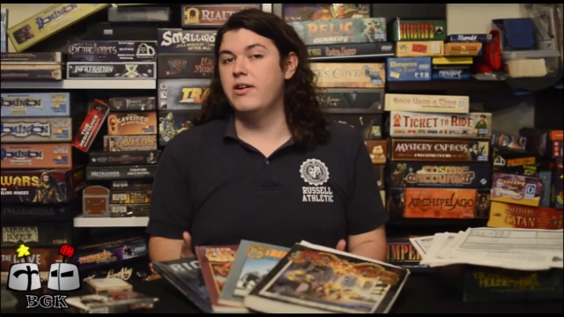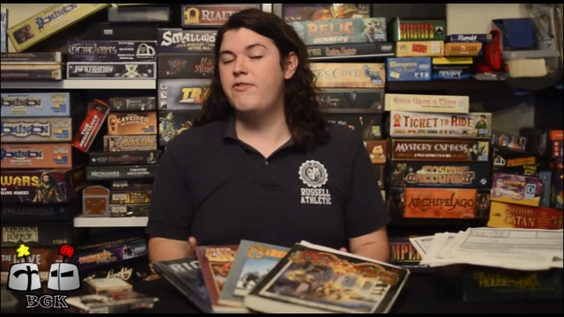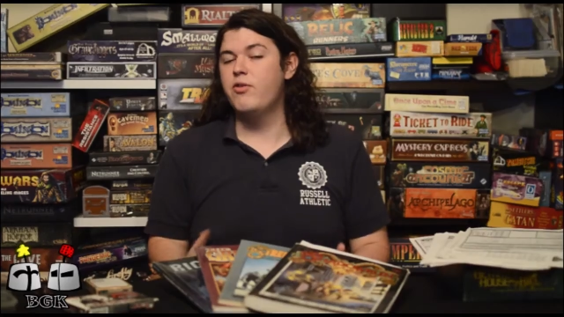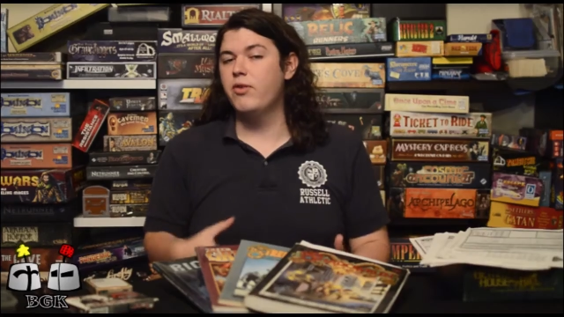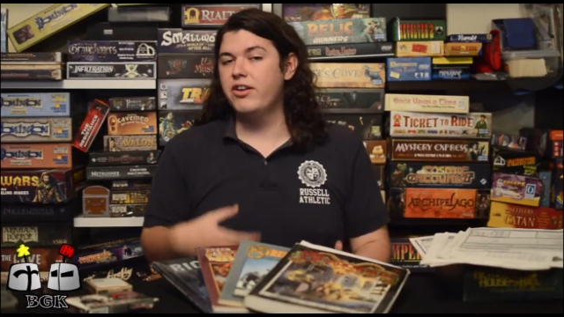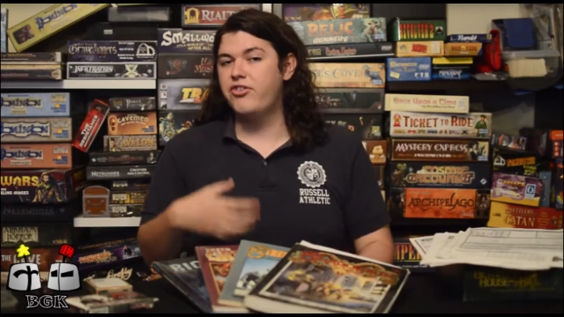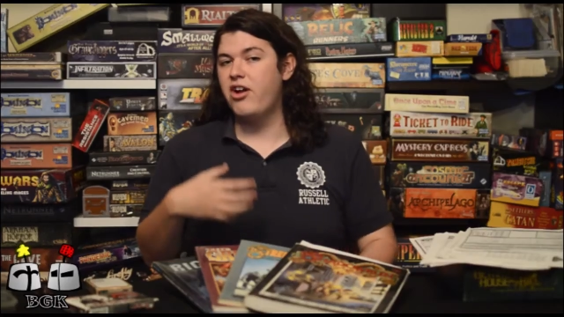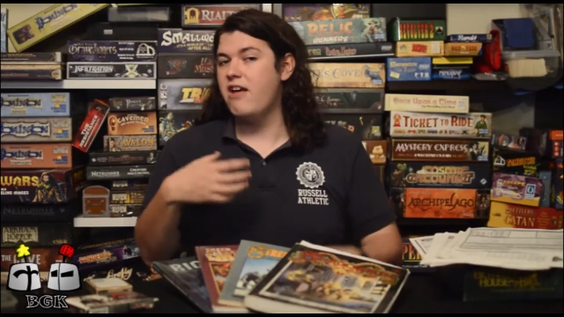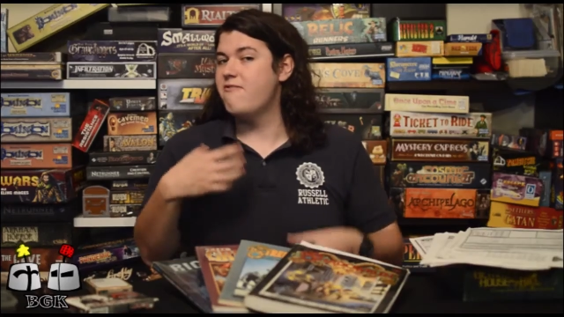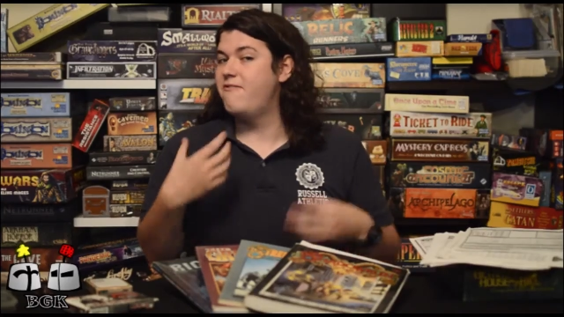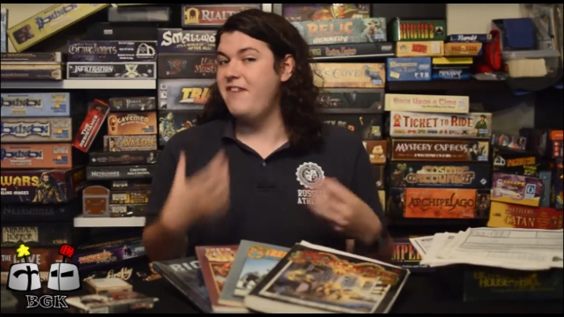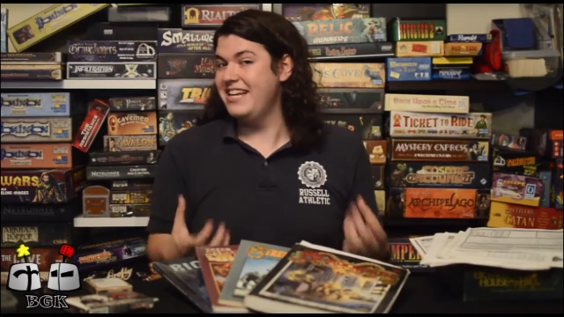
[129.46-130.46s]
If you want to try
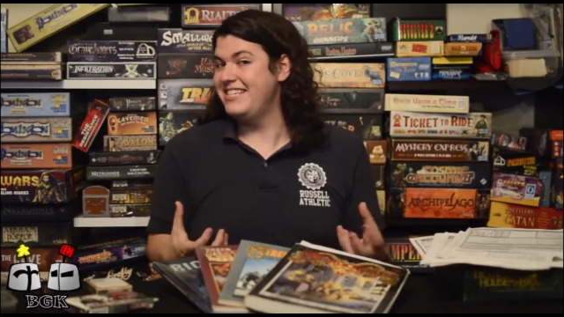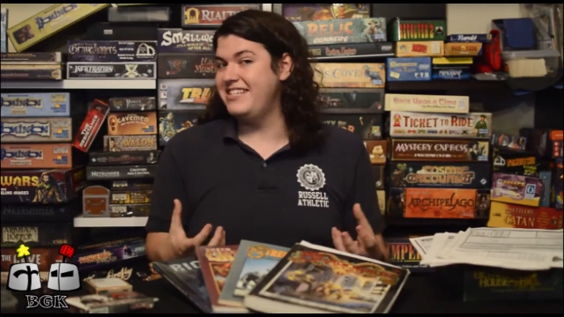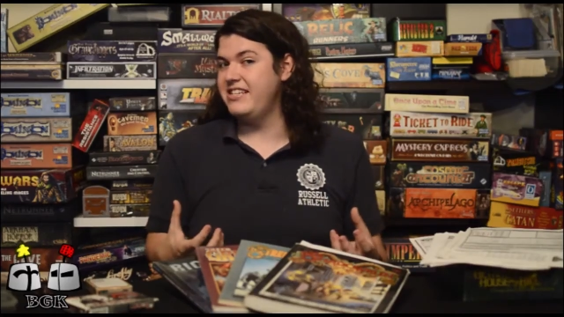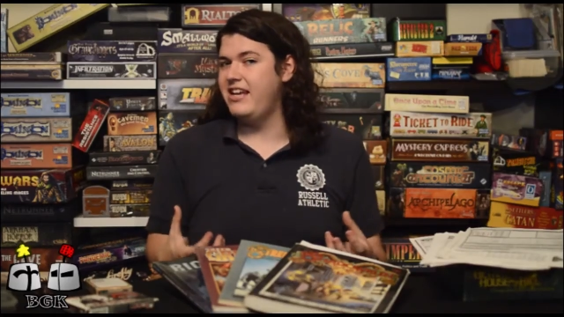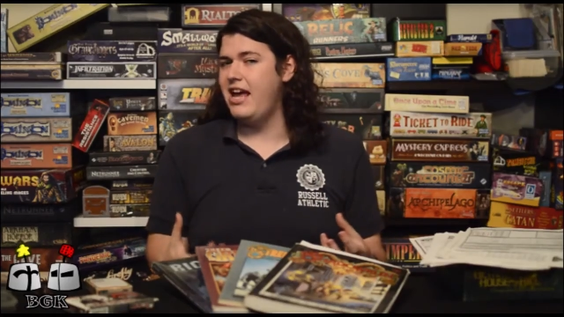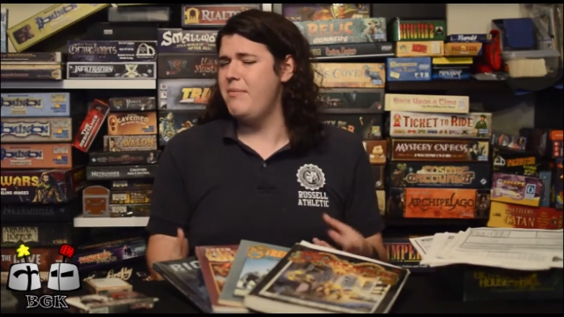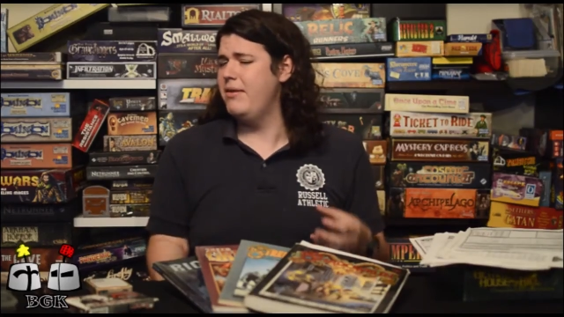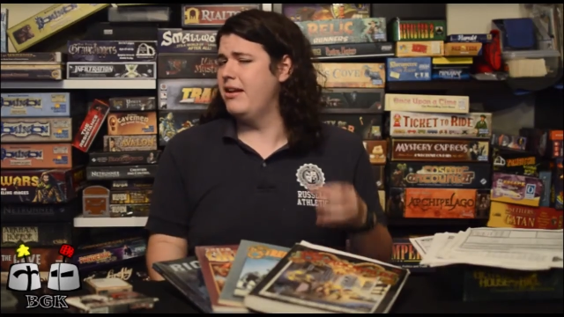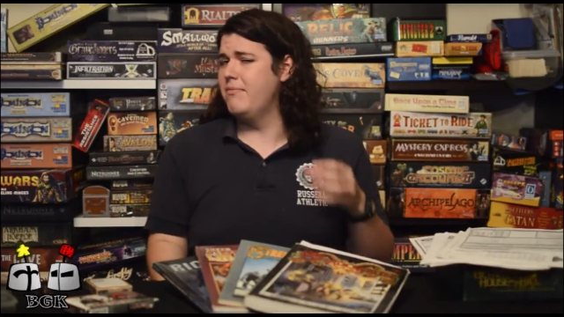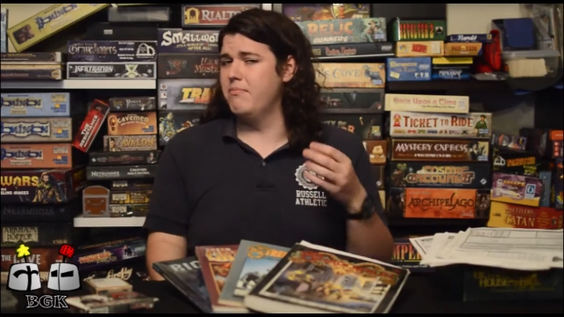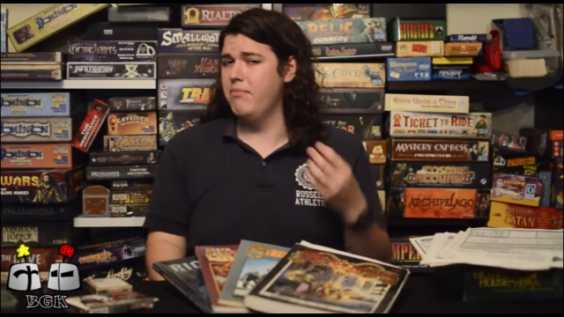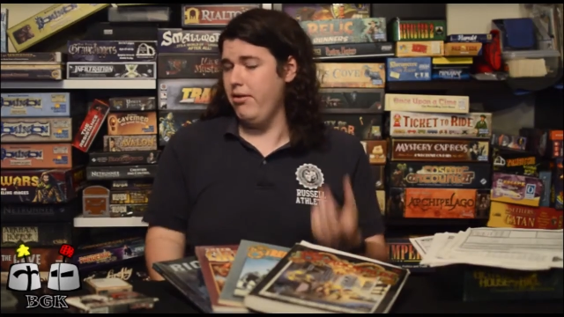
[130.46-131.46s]
a fantasy game in
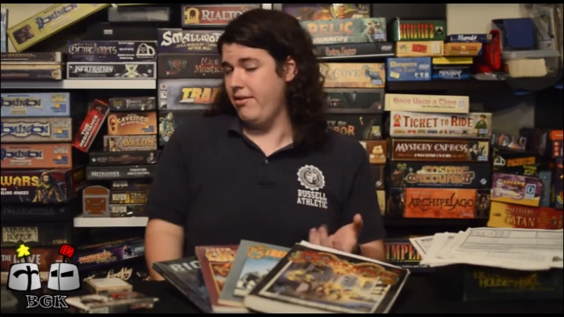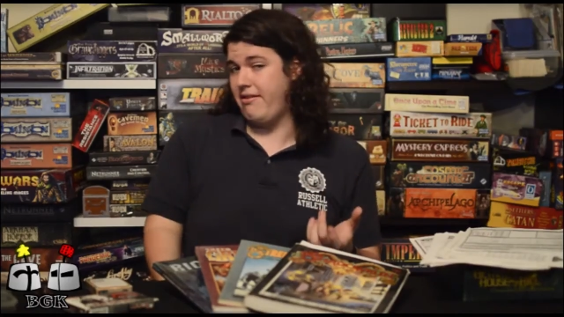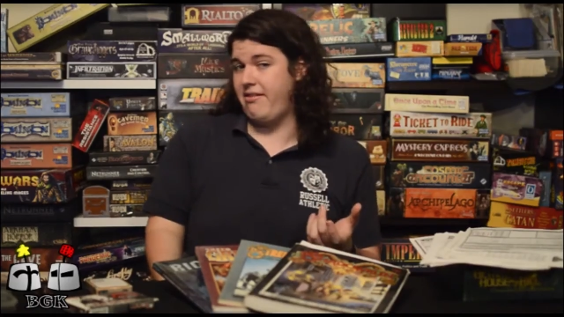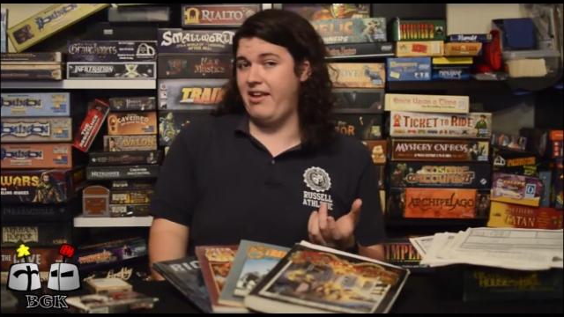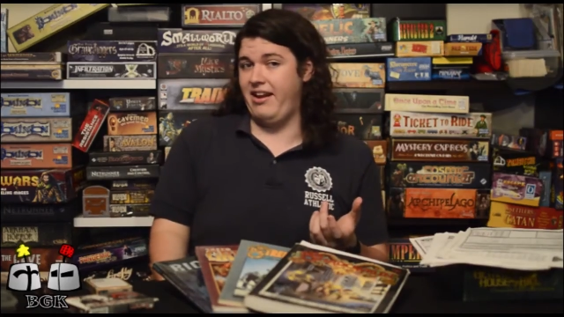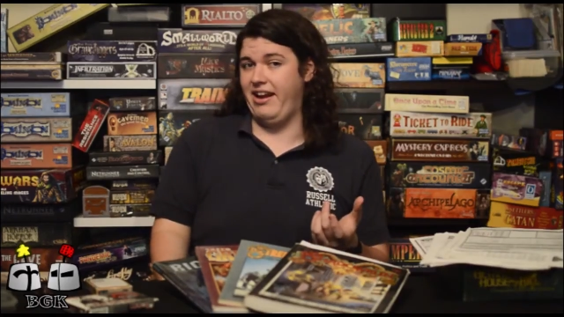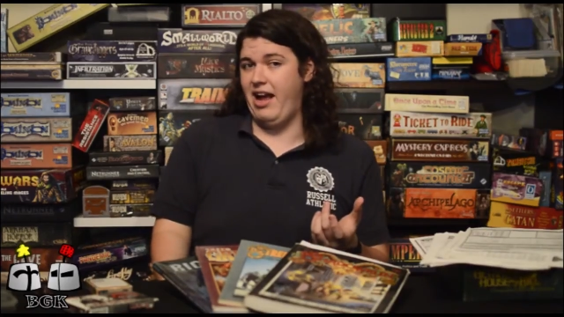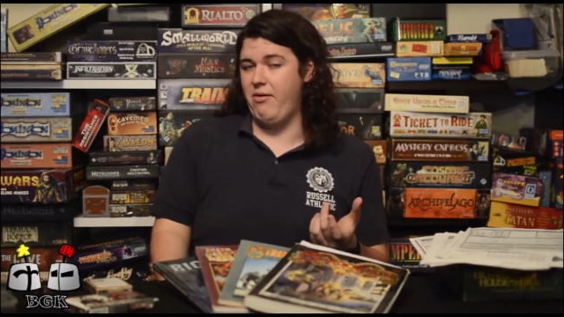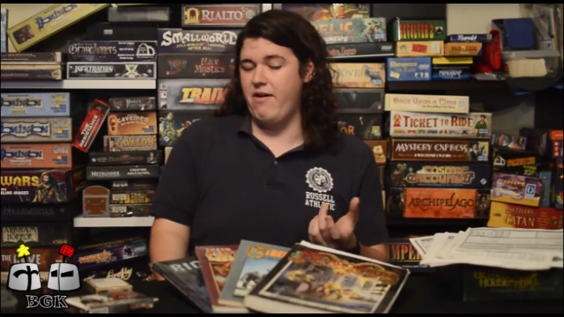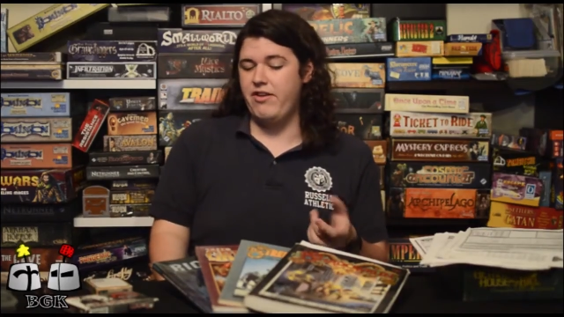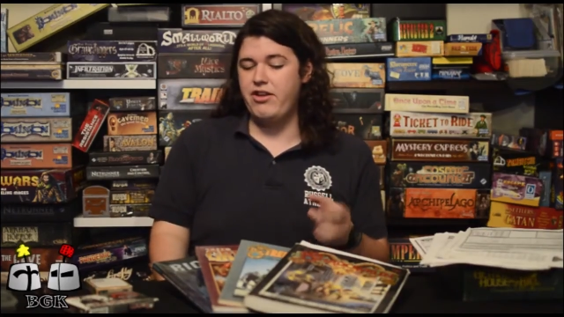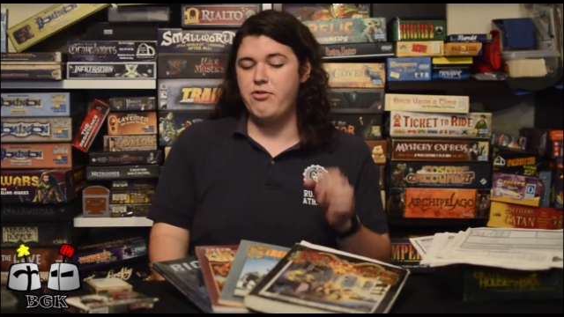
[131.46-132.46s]
a modern setting,
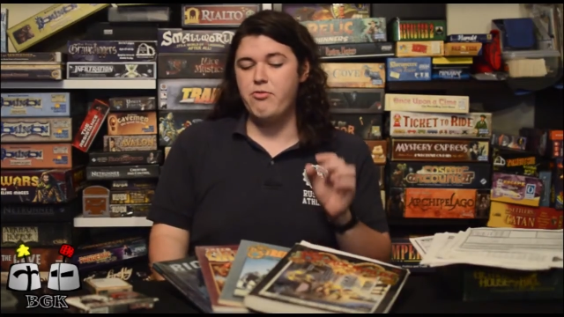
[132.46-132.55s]
however,